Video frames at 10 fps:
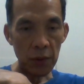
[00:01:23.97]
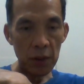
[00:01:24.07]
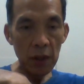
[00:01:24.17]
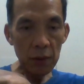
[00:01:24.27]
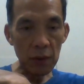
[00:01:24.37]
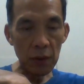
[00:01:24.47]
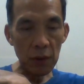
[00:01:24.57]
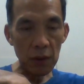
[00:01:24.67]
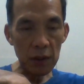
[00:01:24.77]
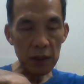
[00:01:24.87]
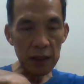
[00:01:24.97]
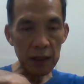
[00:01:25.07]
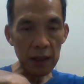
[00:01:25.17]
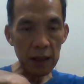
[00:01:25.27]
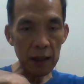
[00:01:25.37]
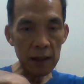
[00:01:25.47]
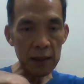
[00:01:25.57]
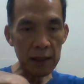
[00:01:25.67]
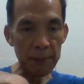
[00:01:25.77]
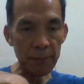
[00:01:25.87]
Now,
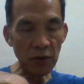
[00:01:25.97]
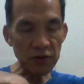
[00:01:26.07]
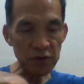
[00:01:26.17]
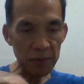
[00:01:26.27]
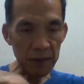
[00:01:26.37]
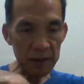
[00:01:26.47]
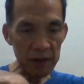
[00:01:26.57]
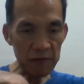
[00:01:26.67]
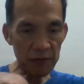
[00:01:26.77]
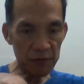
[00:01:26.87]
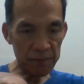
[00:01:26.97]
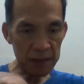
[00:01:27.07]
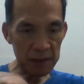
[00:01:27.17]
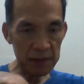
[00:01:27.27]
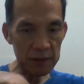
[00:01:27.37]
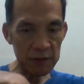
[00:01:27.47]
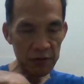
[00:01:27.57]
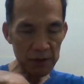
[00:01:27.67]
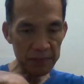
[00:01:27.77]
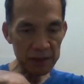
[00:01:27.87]
the possibility for repeat
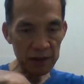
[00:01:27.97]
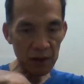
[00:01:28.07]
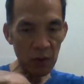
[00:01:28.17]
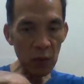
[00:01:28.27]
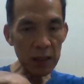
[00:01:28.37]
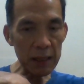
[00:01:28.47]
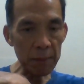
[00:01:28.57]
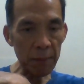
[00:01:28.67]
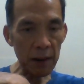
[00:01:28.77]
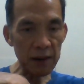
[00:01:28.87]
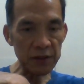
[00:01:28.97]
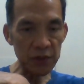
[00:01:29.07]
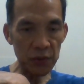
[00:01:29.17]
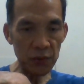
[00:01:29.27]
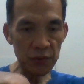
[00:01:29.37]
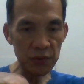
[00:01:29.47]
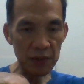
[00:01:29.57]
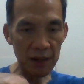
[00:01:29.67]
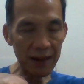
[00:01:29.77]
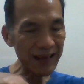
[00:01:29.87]
treatment only applies to those
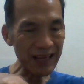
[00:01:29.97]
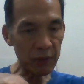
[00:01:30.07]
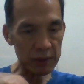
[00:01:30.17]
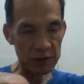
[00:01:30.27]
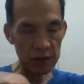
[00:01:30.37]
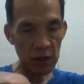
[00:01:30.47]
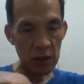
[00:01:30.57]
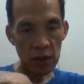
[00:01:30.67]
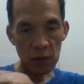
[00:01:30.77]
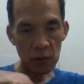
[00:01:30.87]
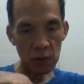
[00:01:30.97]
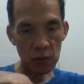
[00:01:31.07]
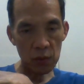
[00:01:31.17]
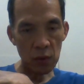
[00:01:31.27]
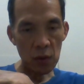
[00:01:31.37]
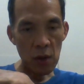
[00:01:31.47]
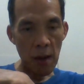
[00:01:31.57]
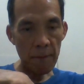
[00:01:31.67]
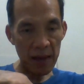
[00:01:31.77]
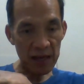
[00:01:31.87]
lucky ones who
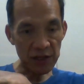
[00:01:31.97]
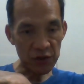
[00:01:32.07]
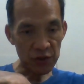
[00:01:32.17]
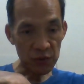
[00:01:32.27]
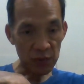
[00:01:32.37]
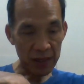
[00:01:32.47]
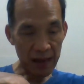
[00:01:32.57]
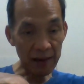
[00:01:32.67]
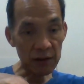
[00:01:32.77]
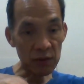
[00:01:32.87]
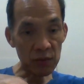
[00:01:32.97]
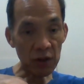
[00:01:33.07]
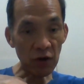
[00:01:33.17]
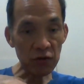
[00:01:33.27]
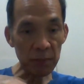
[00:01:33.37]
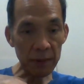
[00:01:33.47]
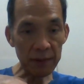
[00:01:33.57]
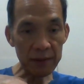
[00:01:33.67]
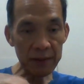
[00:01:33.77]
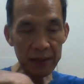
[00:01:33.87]
manage to get to the hospital
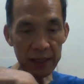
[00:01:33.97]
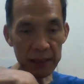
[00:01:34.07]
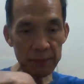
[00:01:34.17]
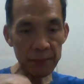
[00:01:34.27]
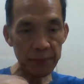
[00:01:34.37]
in time